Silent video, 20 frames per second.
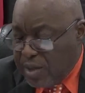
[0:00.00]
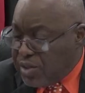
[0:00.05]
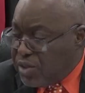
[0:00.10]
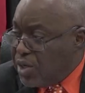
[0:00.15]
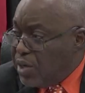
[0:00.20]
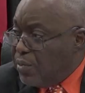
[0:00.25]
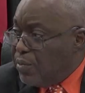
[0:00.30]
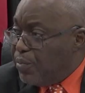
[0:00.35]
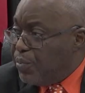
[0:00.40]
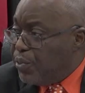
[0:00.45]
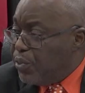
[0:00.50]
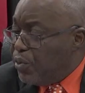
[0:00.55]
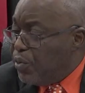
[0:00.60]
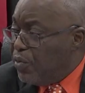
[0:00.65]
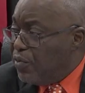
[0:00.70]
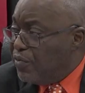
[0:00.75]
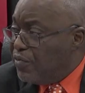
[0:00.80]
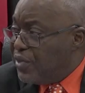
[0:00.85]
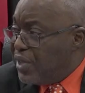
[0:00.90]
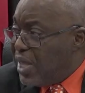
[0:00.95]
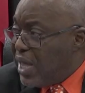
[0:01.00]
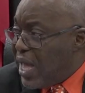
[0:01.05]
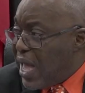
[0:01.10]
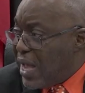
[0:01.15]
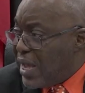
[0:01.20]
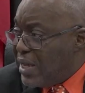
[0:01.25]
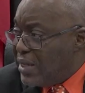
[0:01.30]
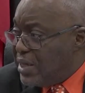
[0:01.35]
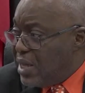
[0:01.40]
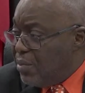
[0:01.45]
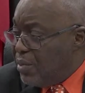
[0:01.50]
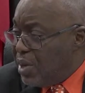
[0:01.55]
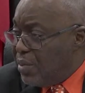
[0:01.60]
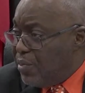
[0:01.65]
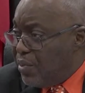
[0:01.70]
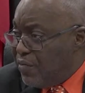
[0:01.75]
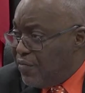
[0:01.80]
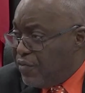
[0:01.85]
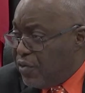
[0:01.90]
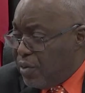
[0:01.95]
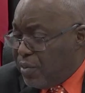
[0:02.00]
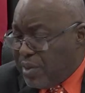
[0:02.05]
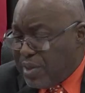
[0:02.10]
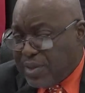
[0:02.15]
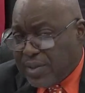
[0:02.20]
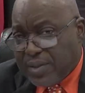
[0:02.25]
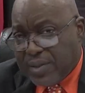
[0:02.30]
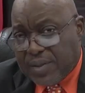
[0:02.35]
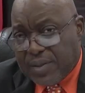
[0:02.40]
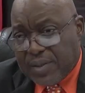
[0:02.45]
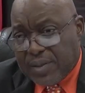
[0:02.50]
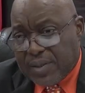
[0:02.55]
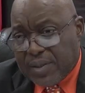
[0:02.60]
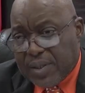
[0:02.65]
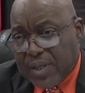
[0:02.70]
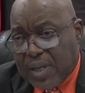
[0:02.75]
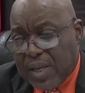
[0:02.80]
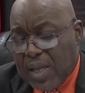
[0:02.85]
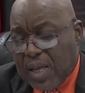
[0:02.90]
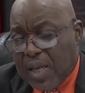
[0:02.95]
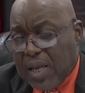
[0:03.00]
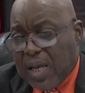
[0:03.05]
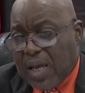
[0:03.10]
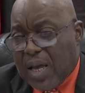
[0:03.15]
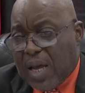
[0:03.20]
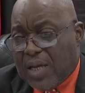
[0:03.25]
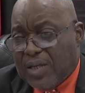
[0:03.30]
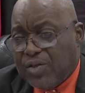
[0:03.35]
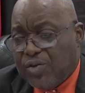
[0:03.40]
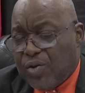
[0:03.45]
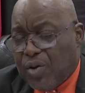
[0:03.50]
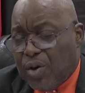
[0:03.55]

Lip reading: to improve their academic performance. As